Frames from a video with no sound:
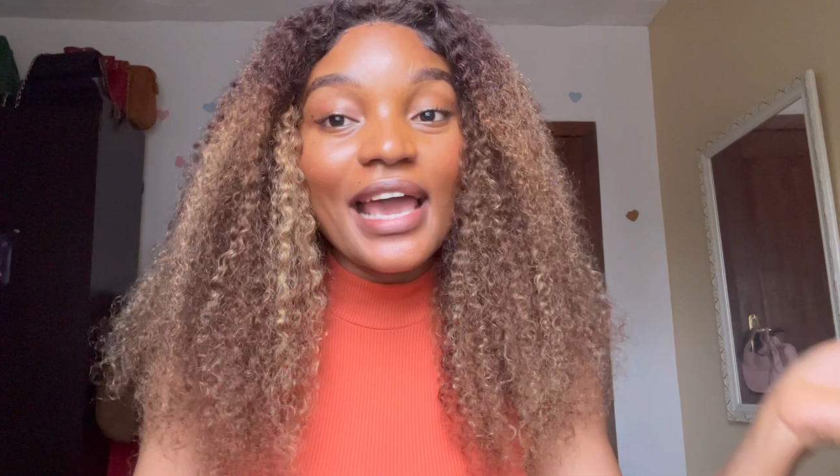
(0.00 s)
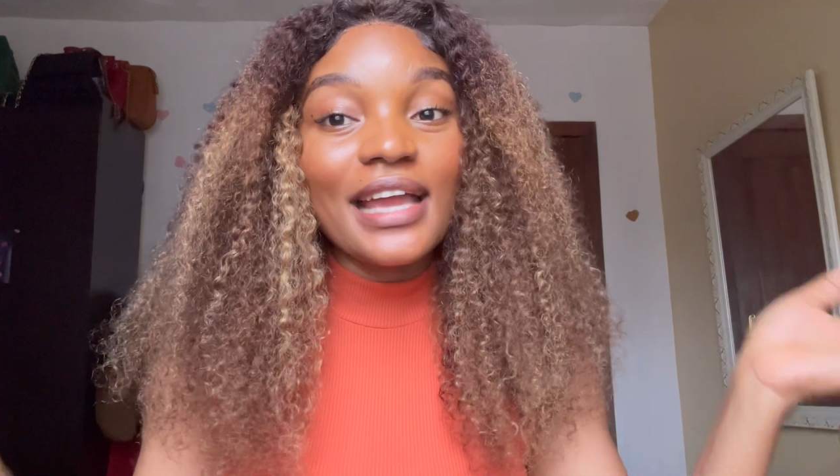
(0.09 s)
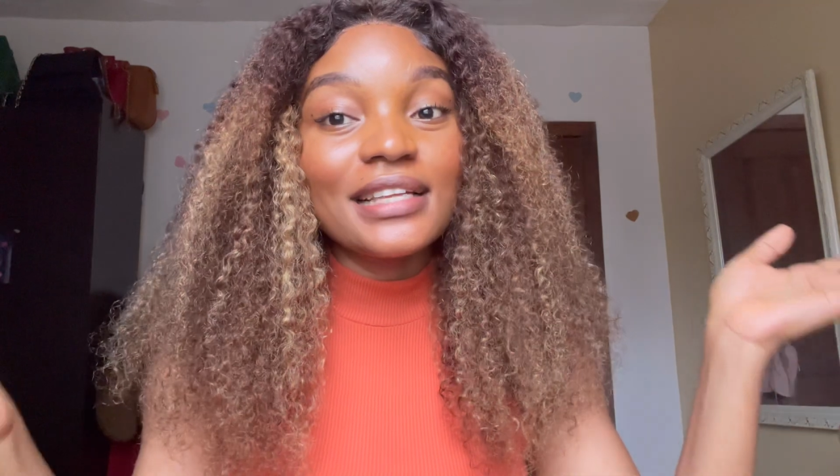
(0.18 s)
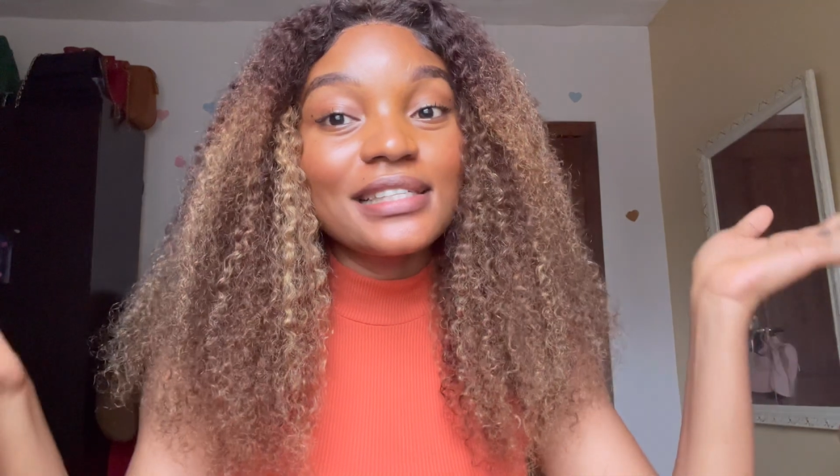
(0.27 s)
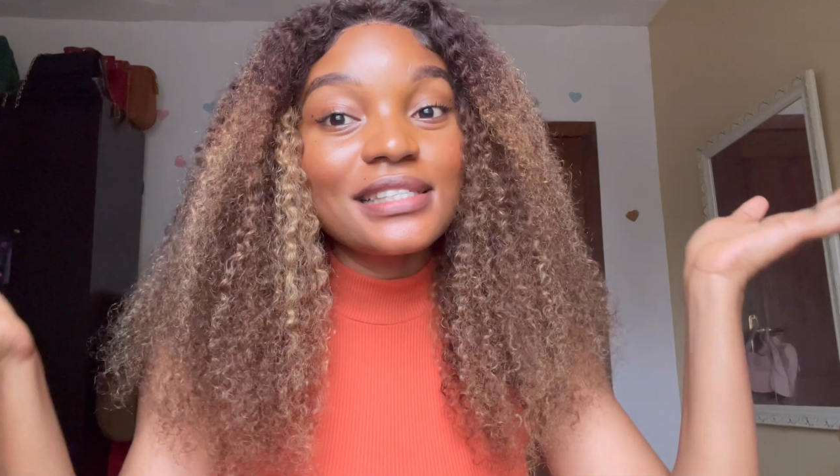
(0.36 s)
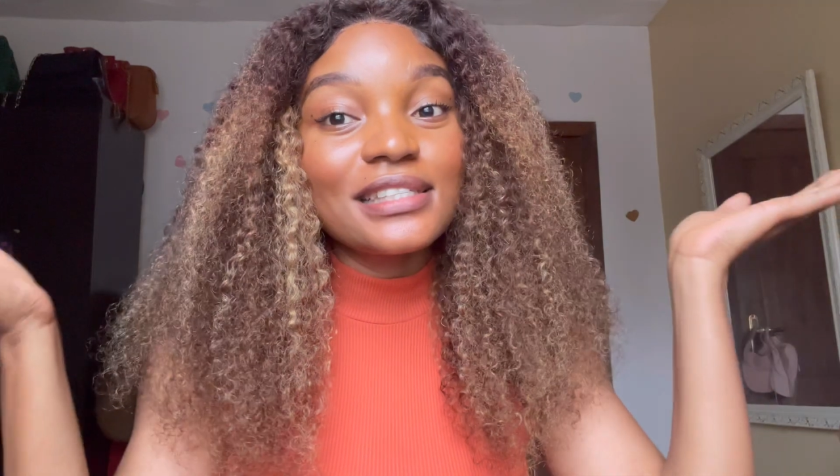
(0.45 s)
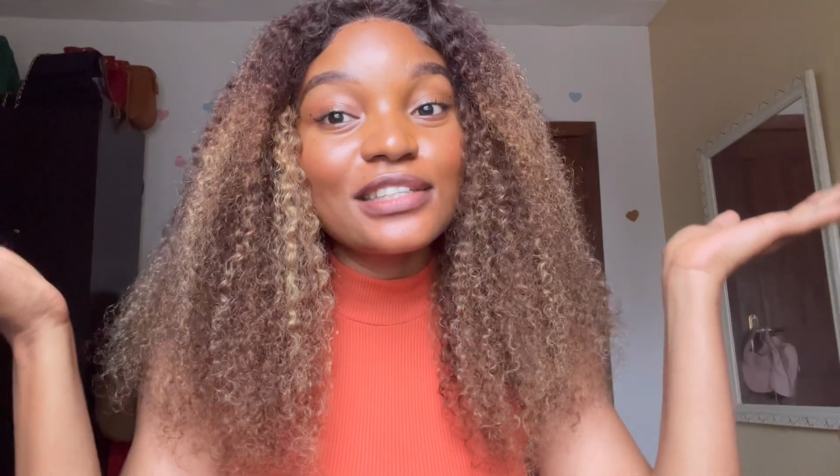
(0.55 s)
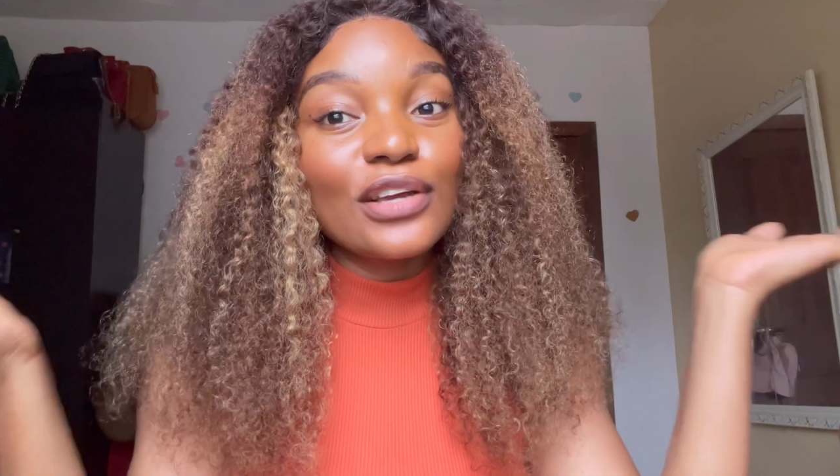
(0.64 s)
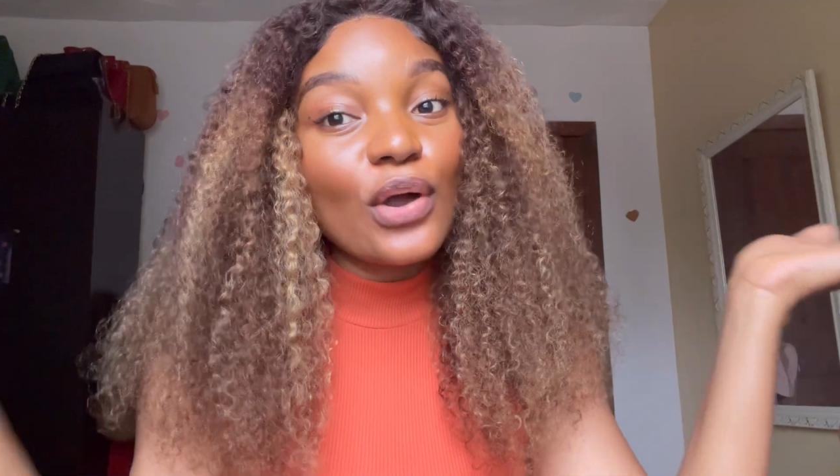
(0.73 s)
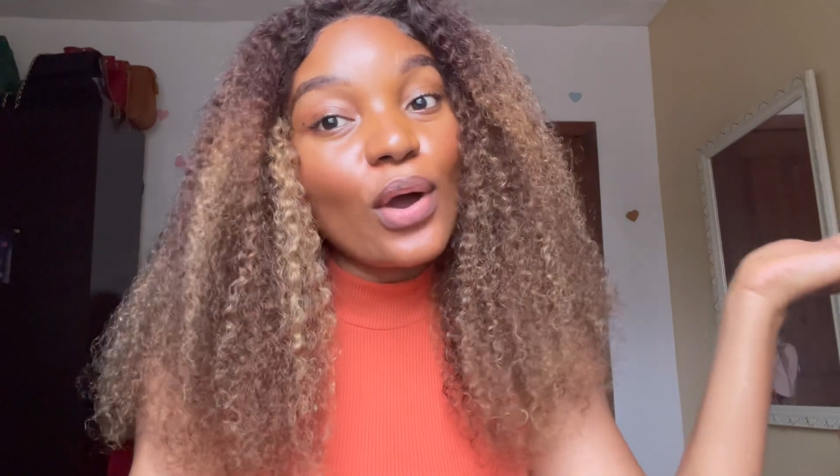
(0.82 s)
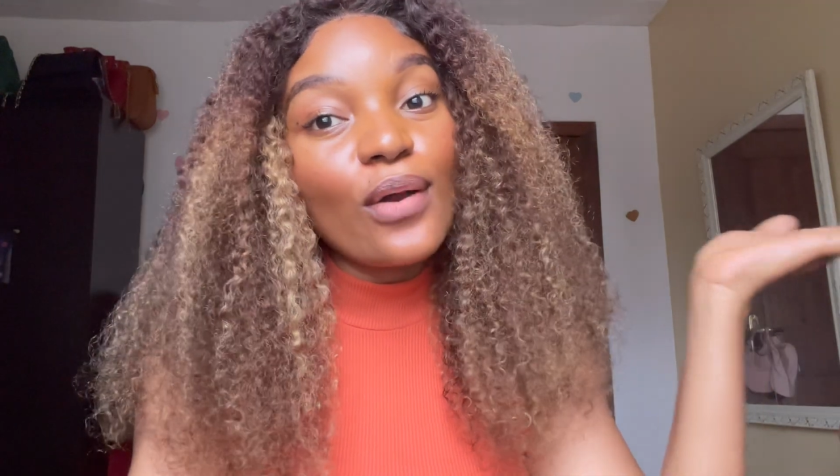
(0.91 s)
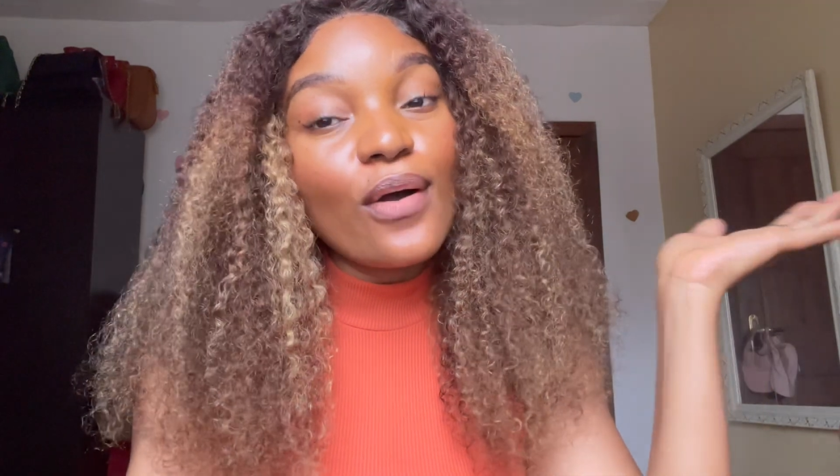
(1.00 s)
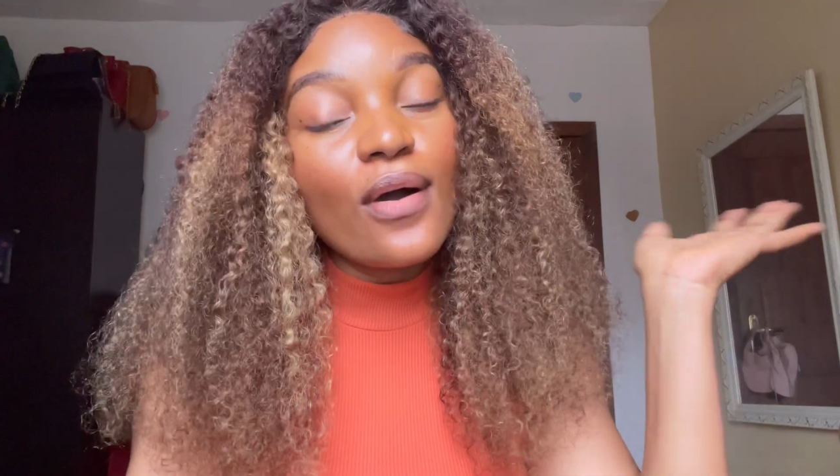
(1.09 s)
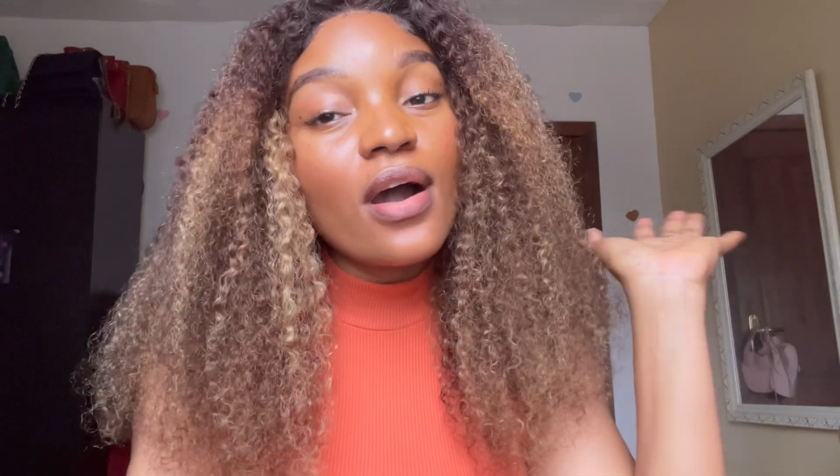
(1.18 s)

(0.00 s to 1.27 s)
and it is in the color